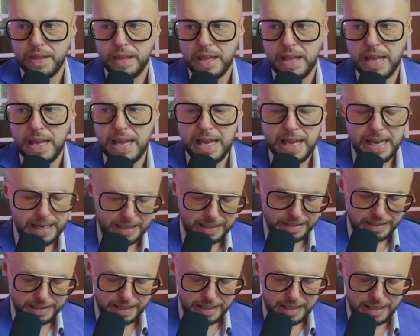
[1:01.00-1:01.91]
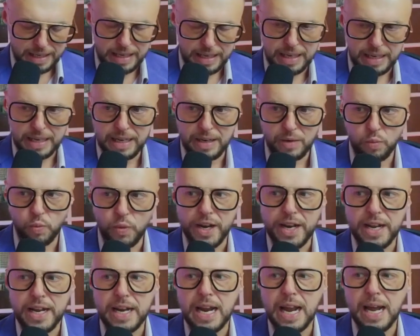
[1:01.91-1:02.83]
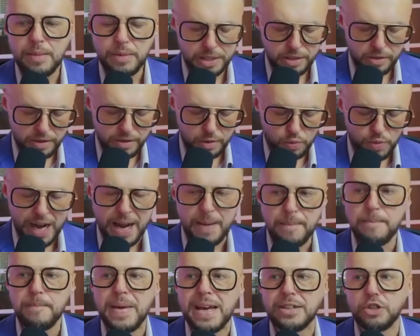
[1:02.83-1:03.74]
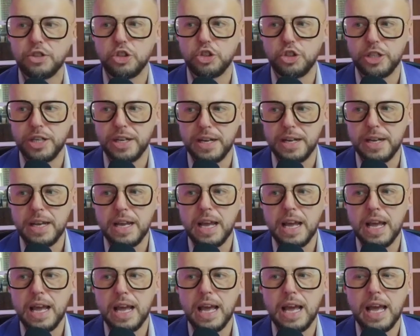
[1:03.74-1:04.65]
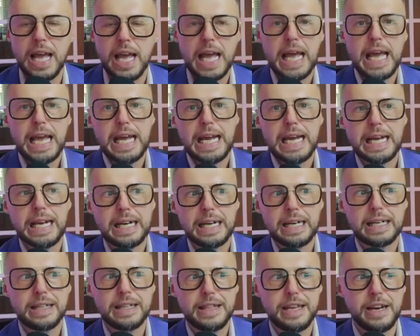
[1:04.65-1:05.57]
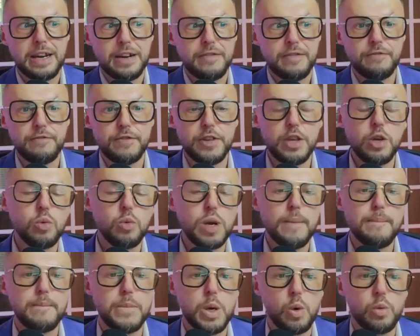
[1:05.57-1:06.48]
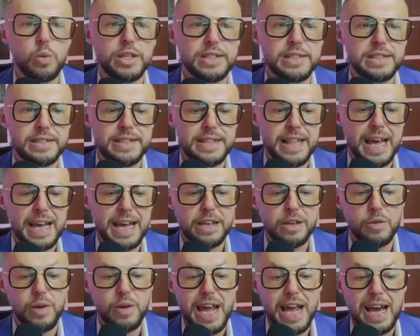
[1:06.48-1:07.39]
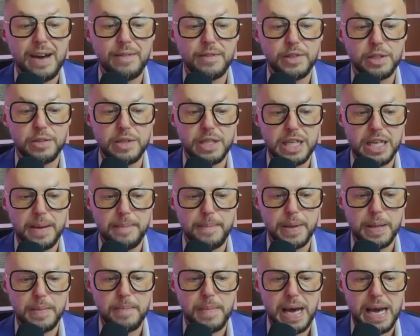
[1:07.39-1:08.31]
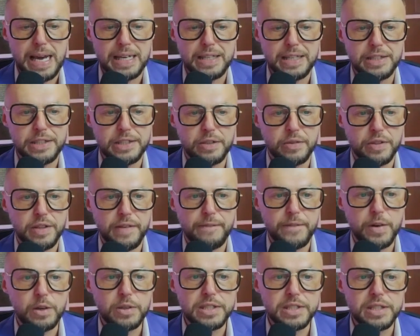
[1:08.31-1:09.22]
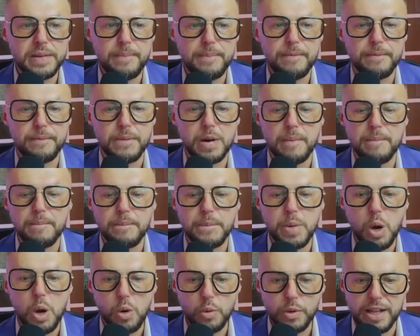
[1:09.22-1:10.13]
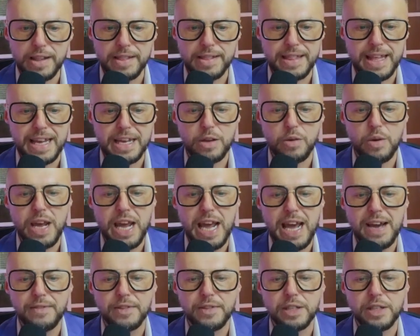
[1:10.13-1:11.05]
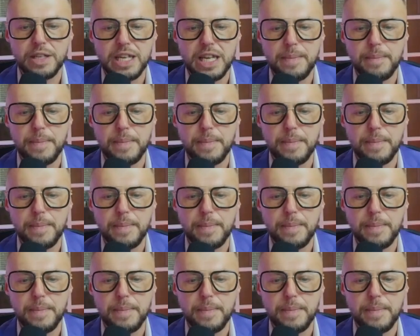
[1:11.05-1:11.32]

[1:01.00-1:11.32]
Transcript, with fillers: And uh, when it comes to the right messaging, there are a few components that you have to keep in mind. So the first component that you have to keep